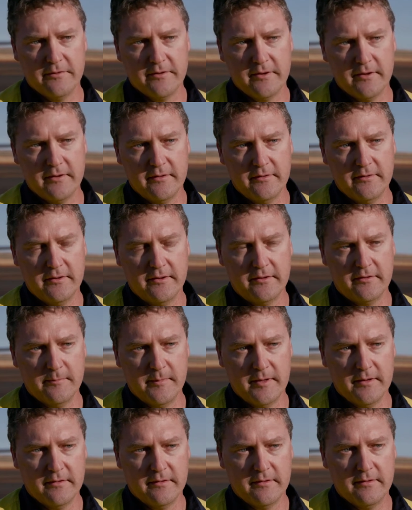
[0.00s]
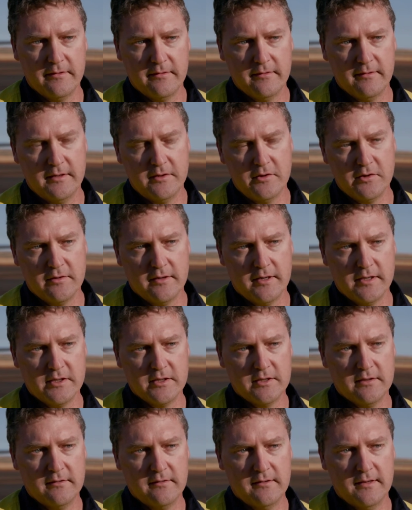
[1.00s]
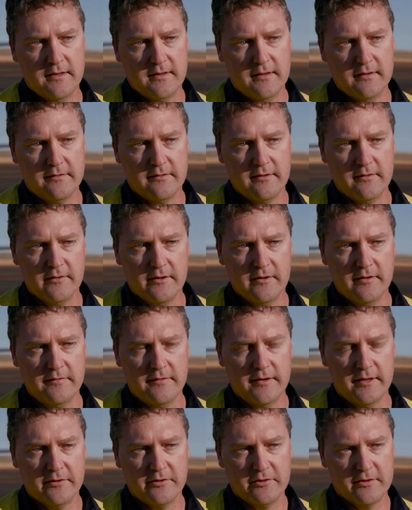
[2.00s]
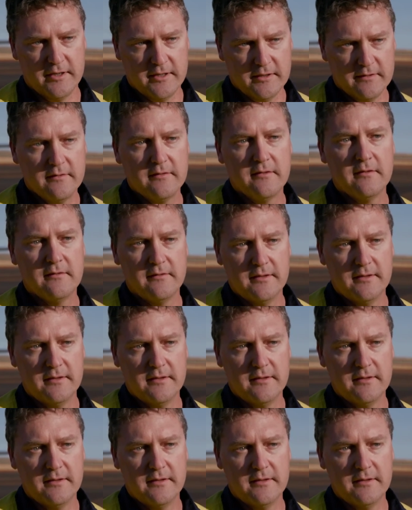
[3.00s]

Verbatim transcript: so six months in duration, uh, so very fast tracked.